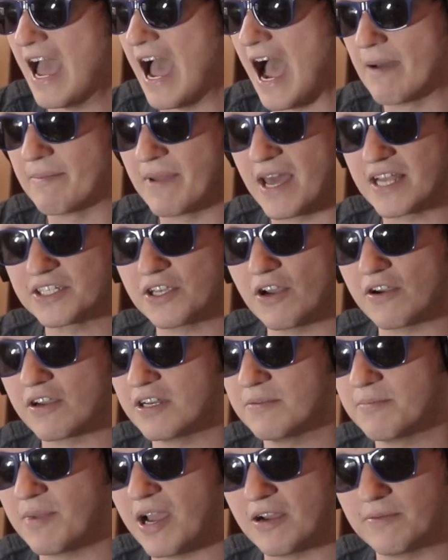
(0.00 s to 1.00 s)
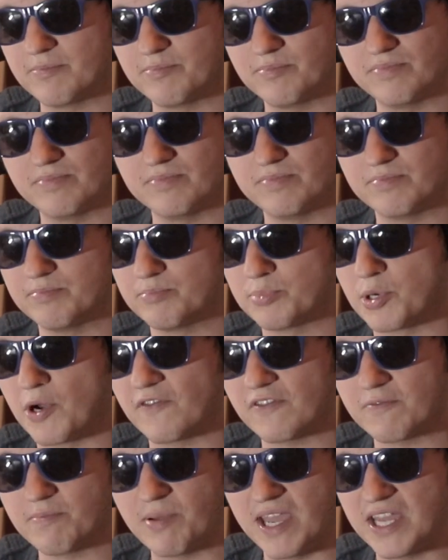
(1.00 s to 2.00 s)
I'm not talking about
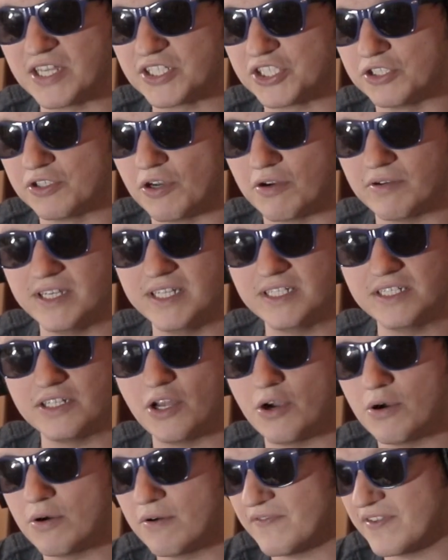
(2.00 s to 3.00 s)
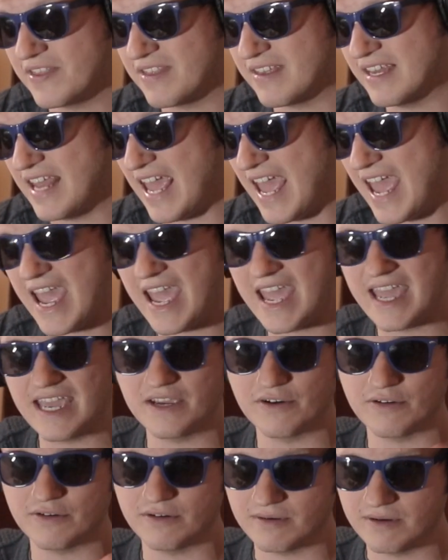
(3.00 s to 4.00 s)
perfect pitch. You don't need to know if it's an
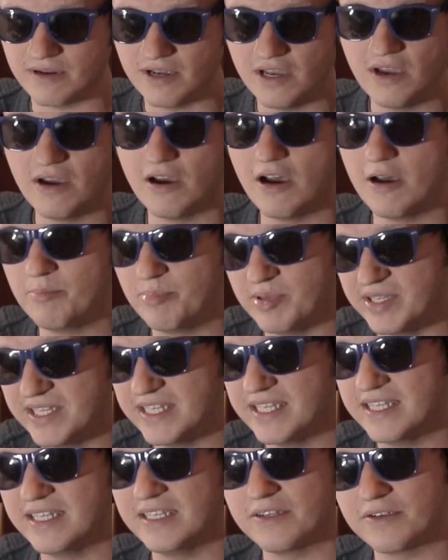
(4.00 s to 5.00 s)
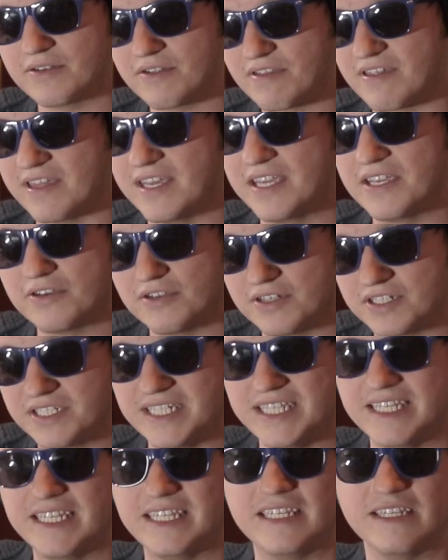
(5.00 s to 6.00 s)
A or a B or a C or a
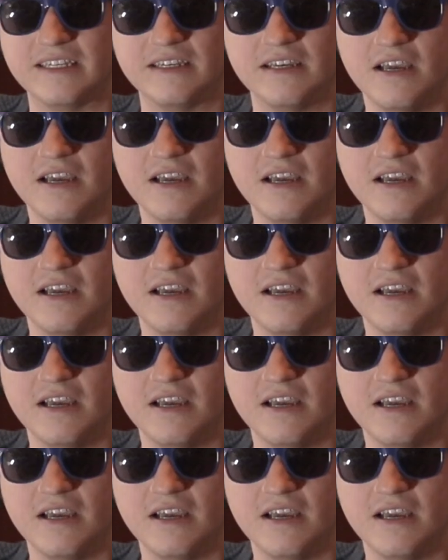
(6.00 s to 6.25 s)
D,